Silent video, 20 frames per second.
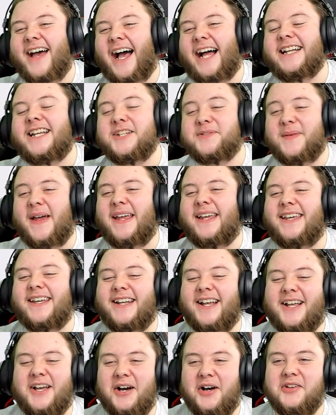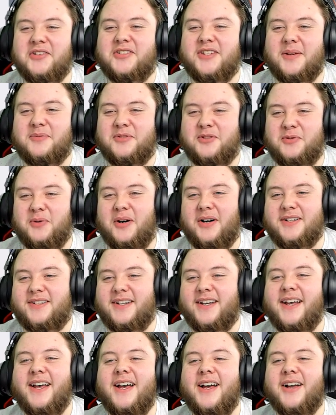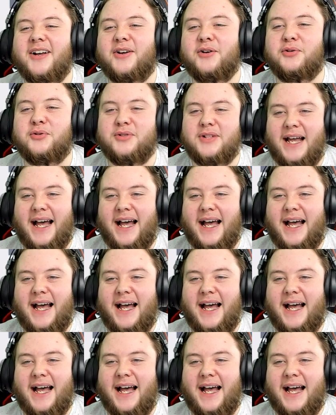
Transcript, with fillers: and he's making a concept squad called